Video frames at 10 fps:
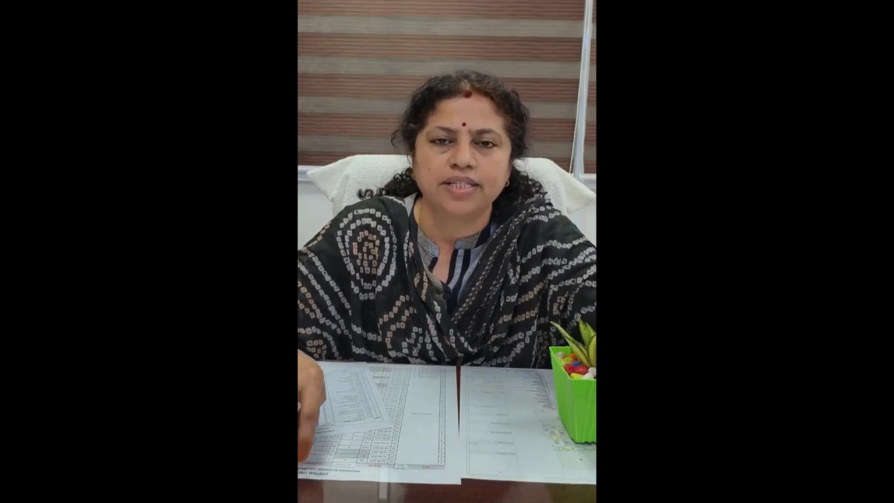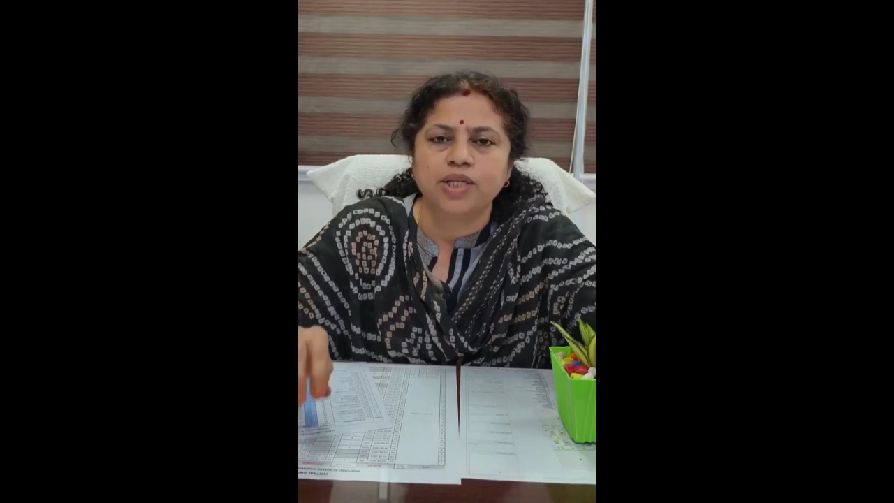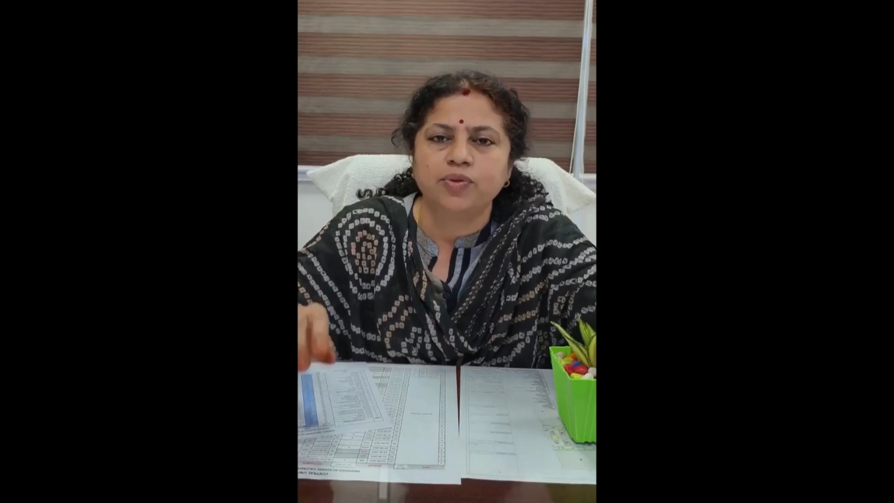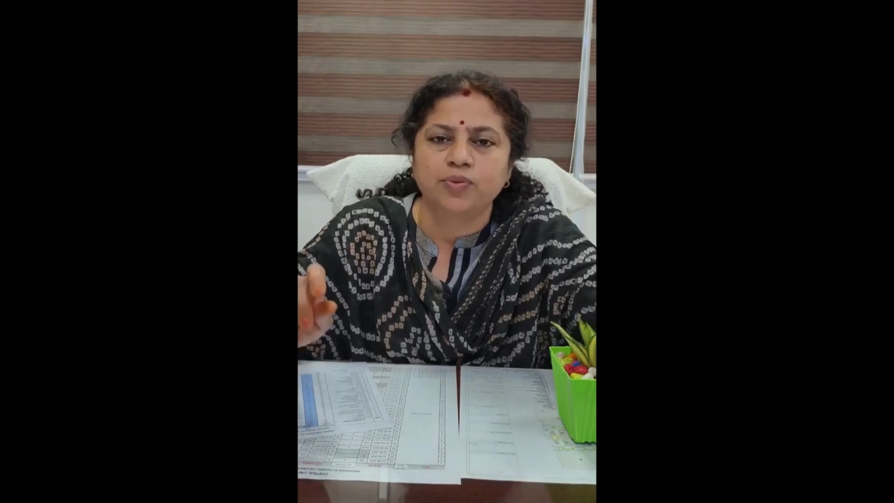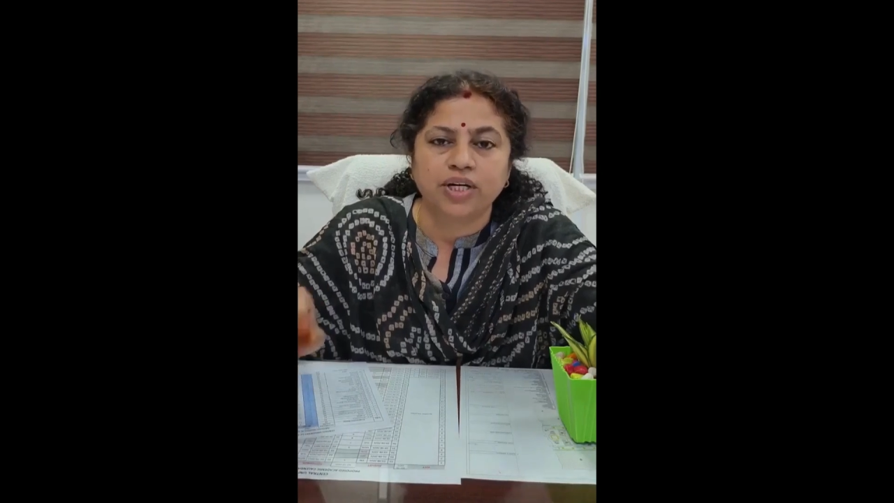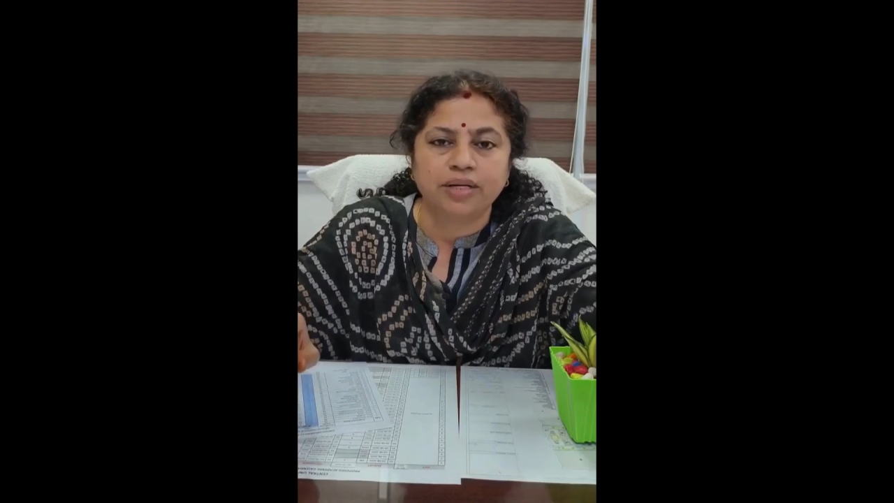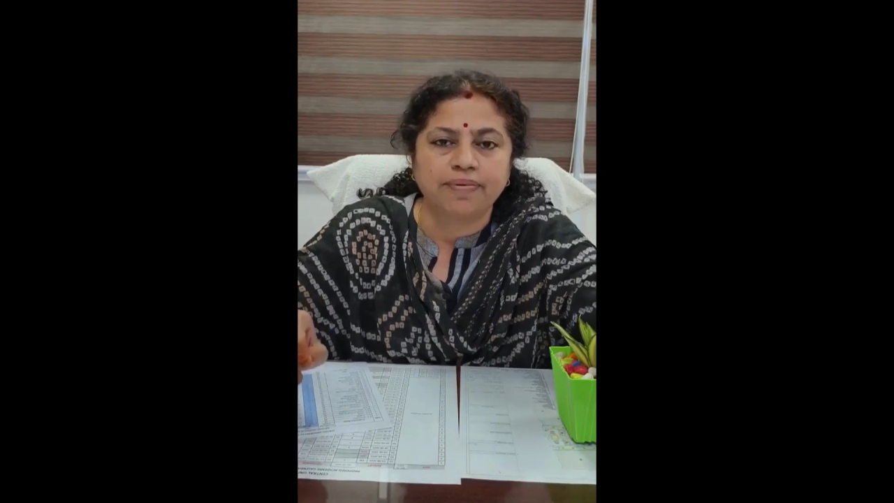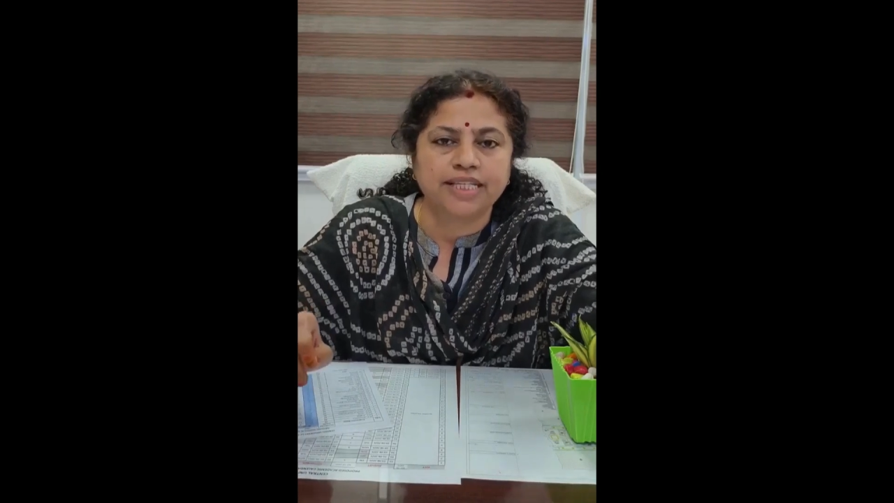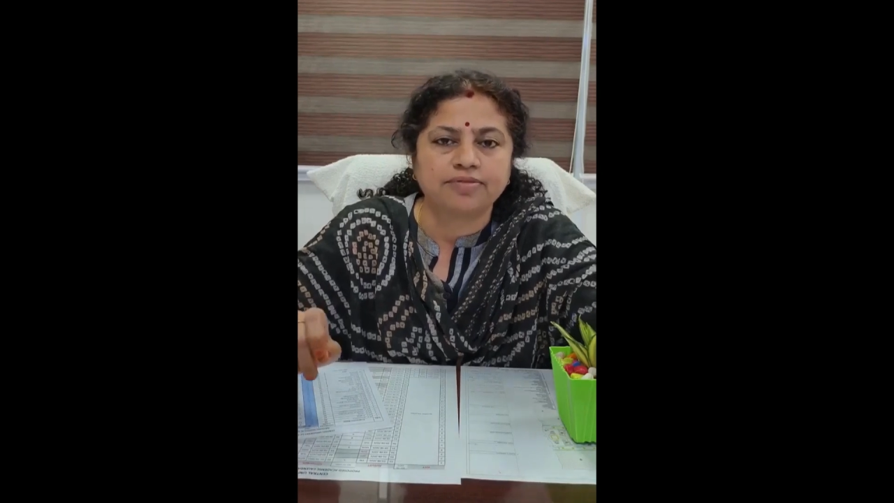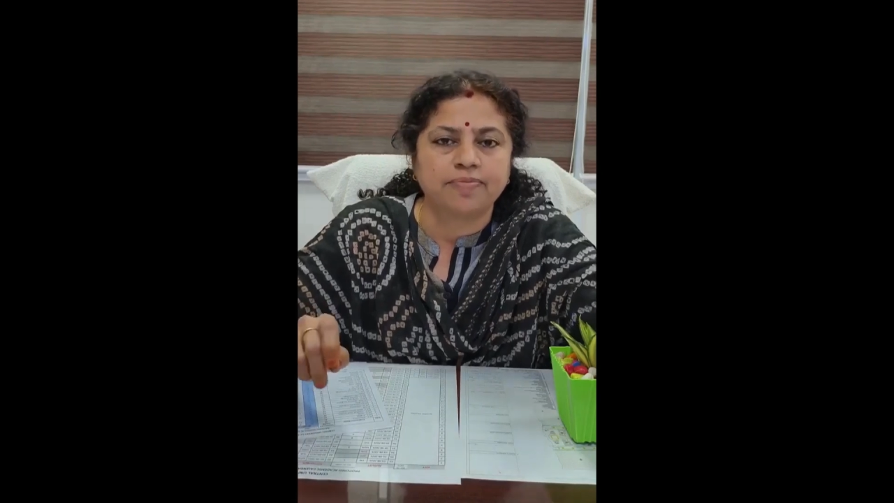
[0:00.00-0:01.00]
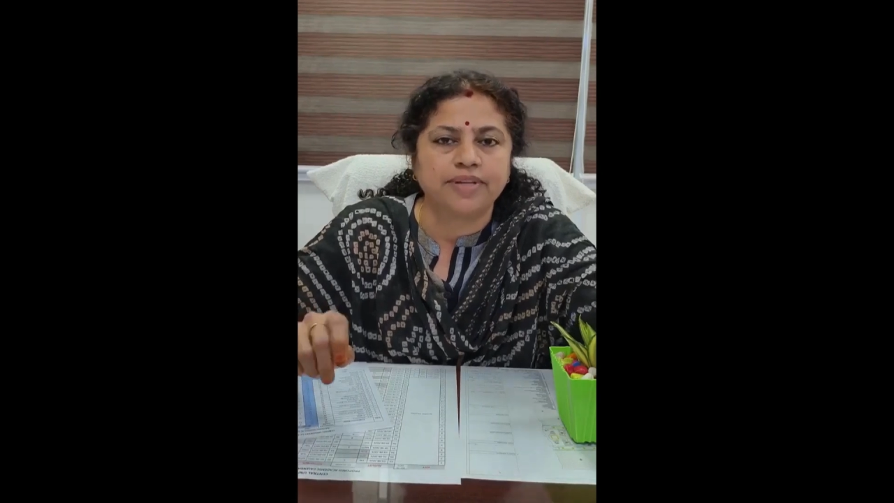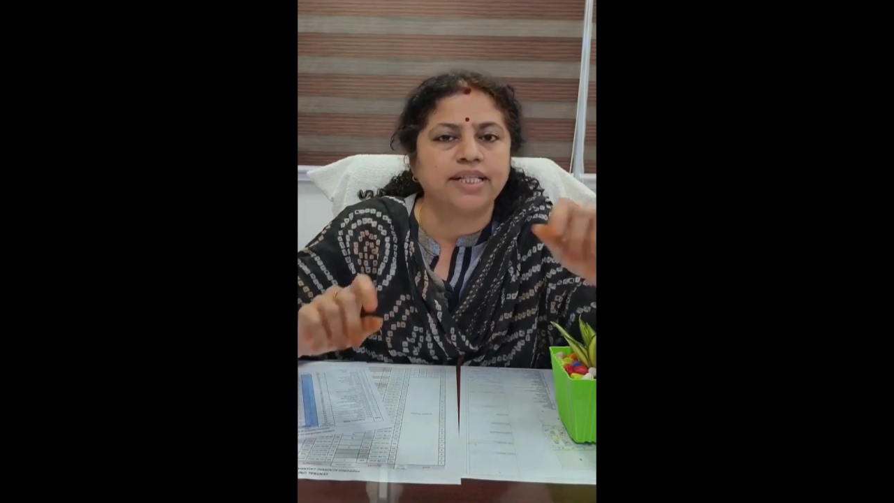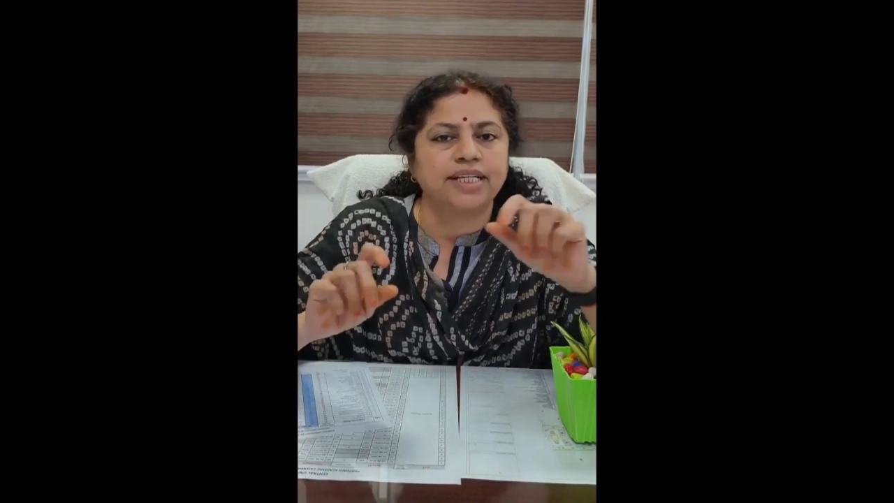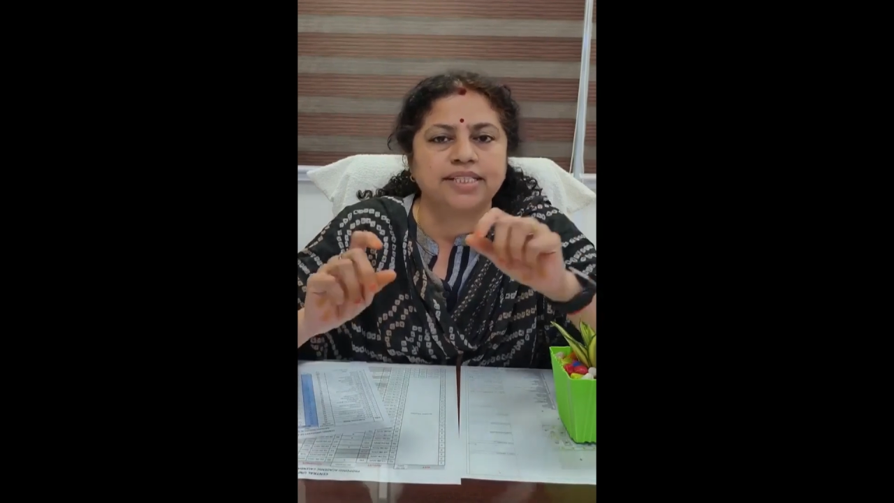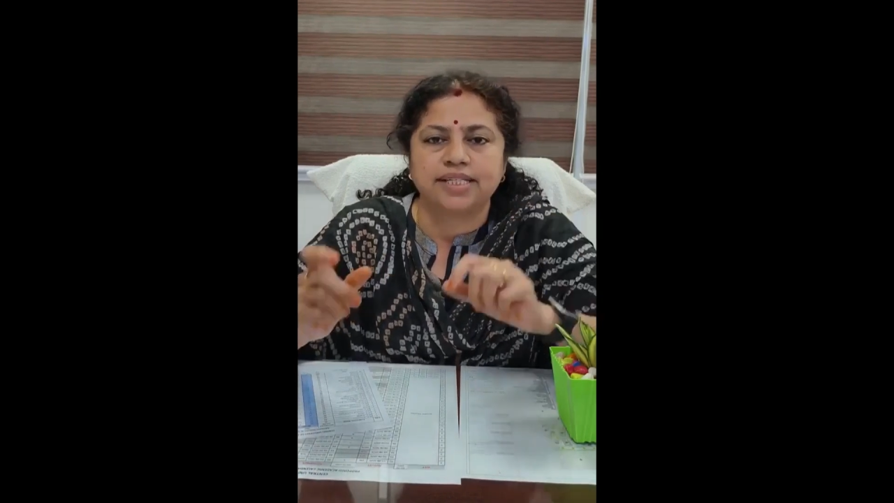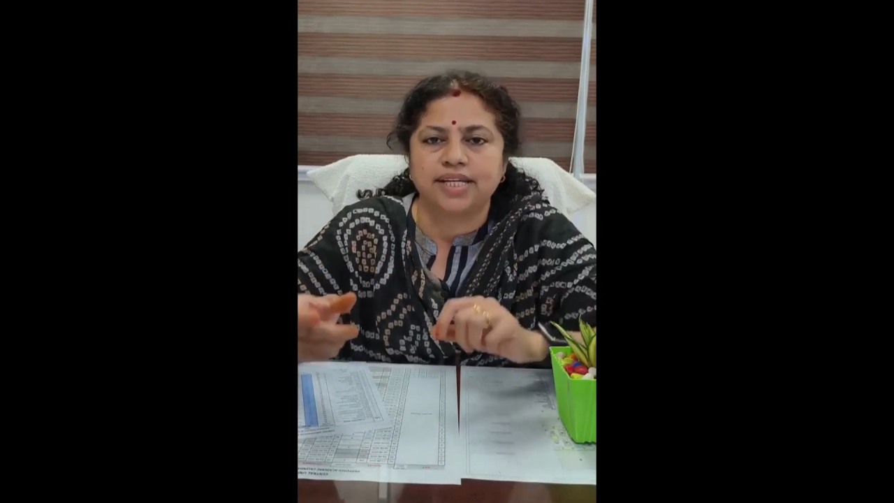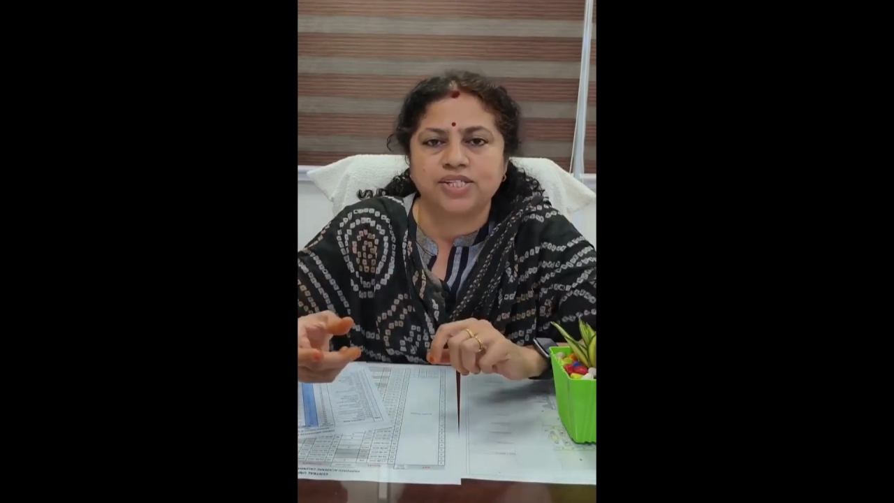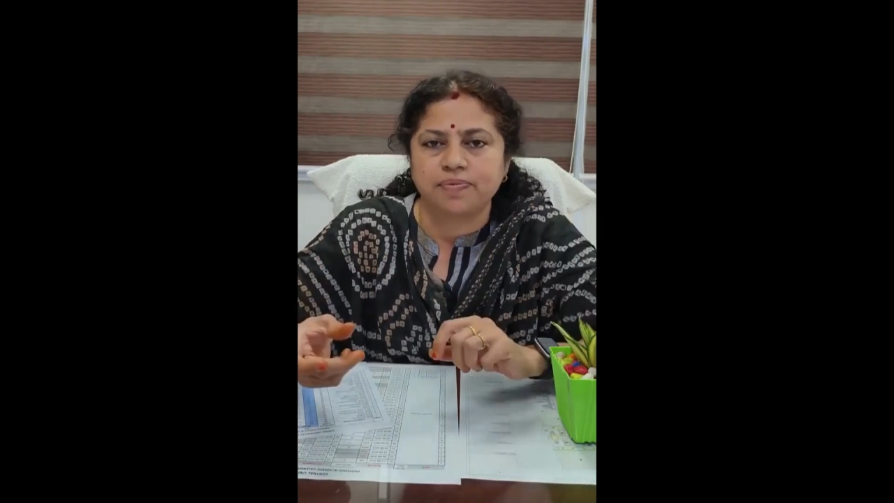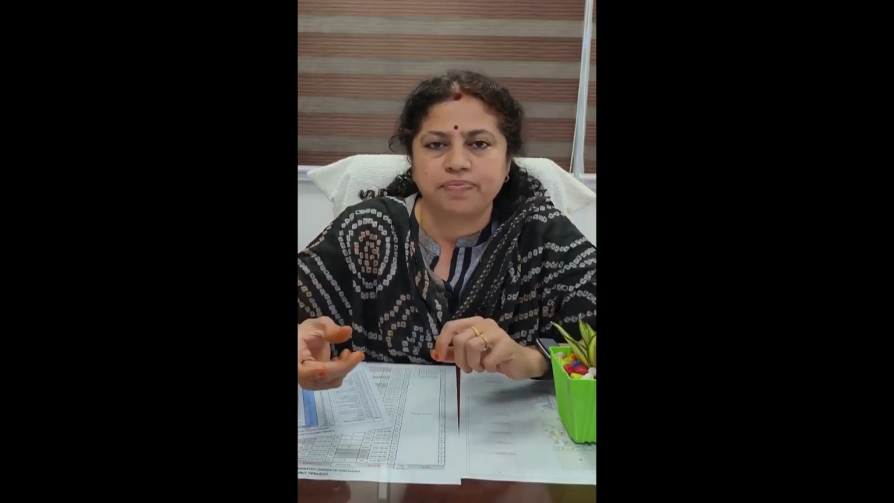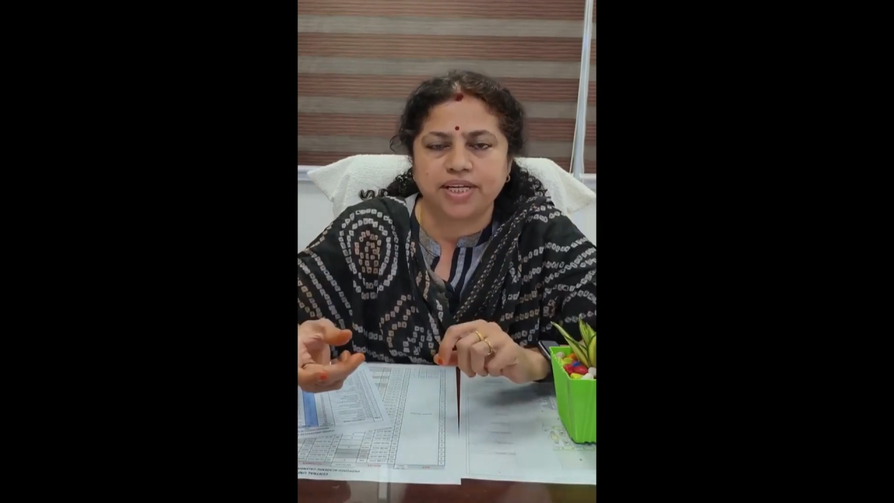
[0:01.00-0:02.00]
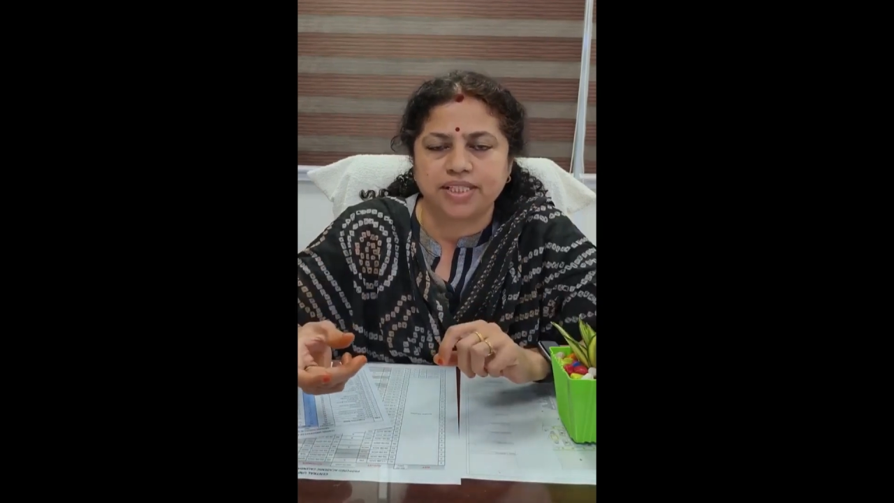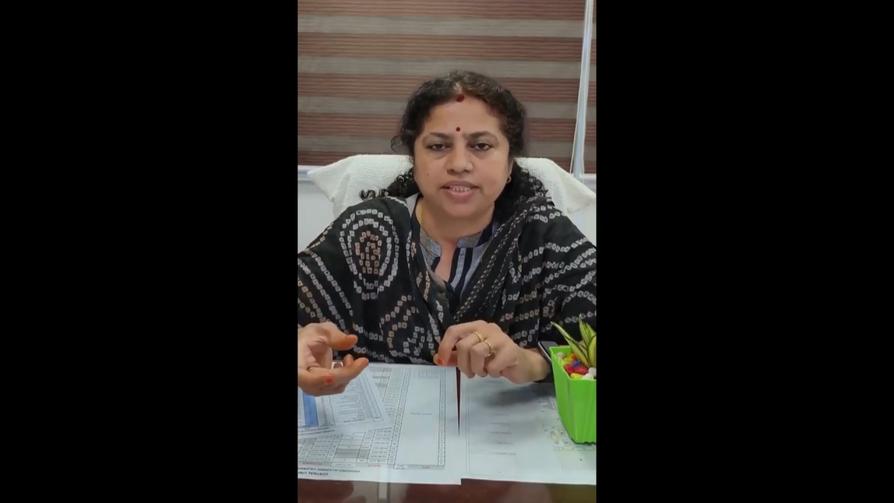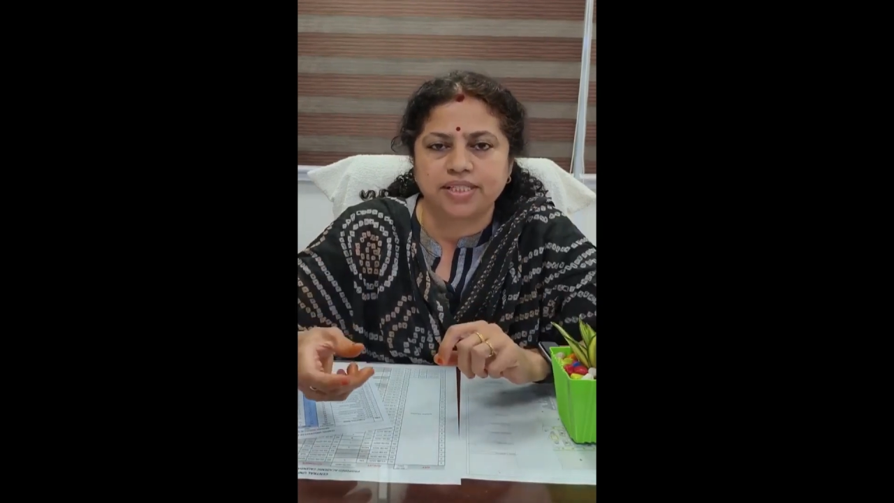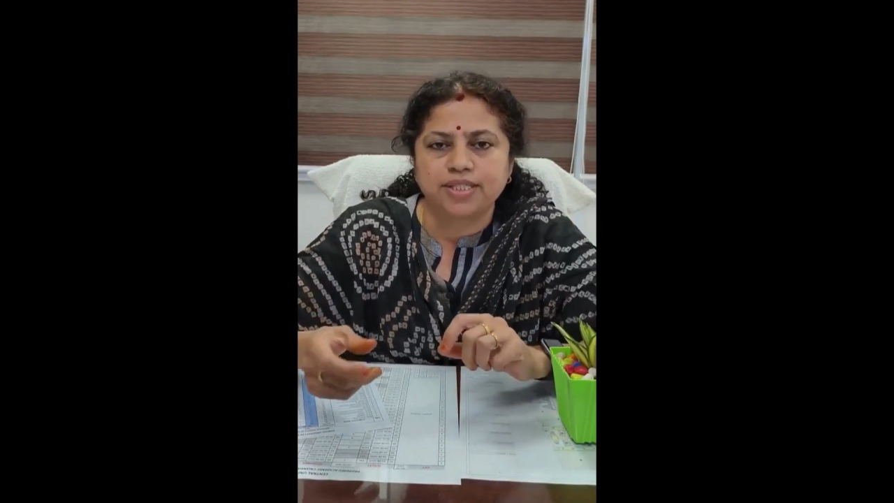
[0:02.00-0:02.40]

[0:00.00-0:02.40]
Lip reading: your workplace will be the destination point.